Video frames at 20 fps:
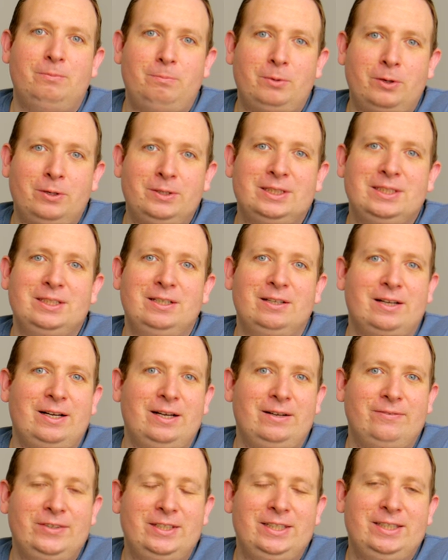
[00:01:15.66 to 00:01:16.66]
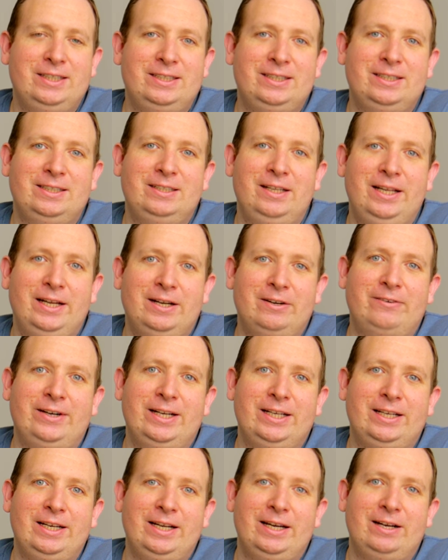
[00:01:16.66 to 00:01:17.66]
personal competition there
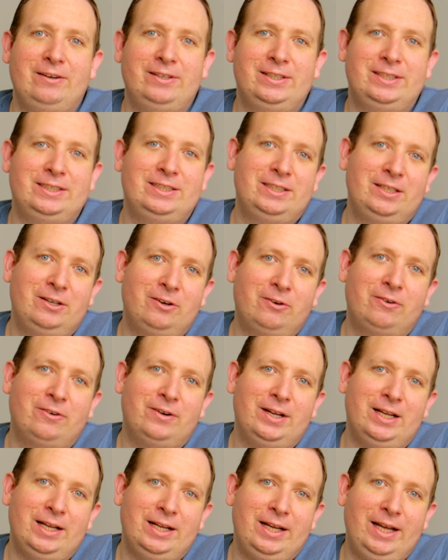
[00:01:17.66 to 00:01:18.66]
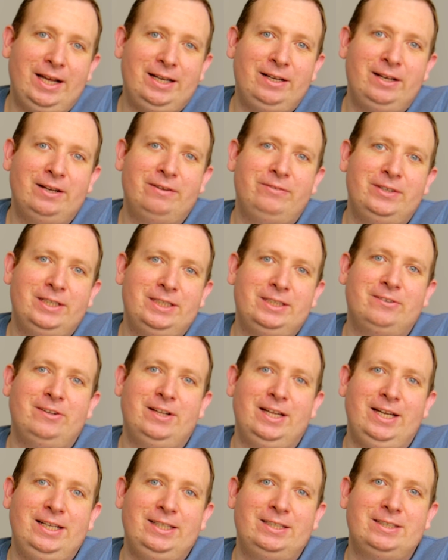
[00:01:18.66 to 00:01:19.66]
right now. There's no
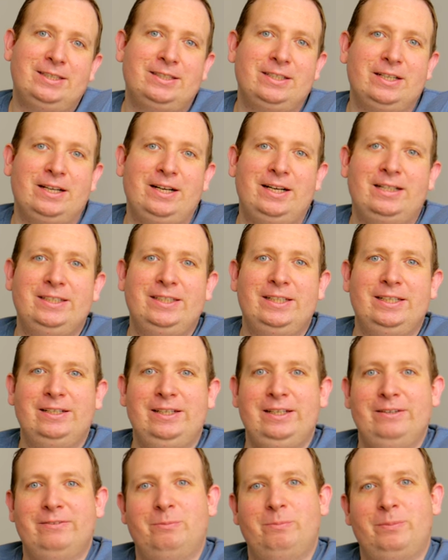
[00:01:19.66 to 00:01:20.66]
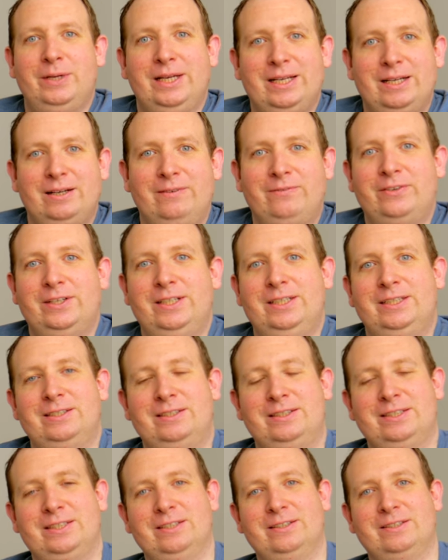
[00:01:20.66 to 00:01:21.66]
individual agents on there. Even big companies
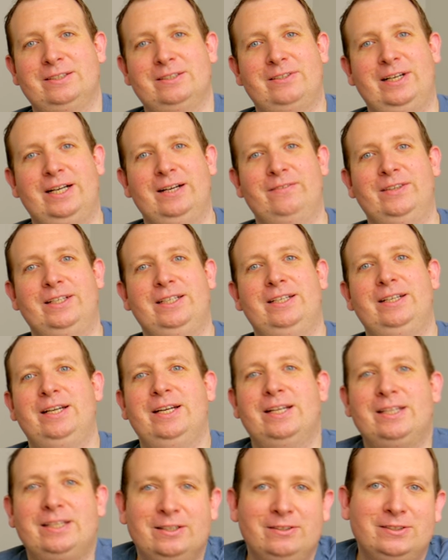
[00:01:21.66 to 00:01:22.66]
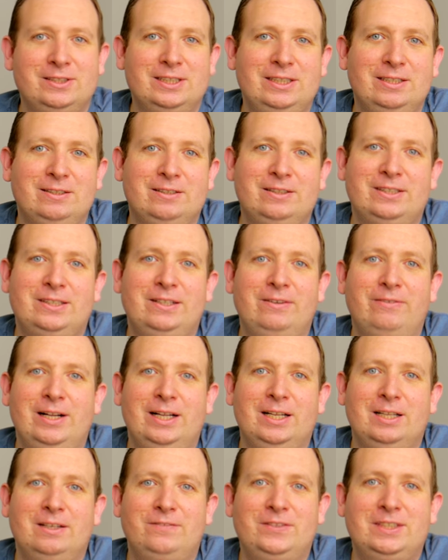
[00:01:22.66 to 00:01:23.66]
are still scrambling to get those skills
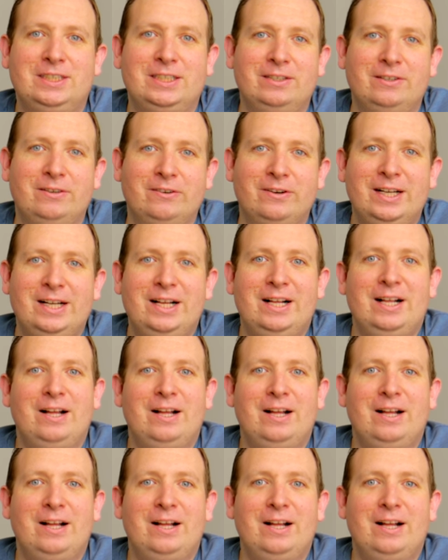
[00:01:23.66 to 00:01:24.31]
developed. So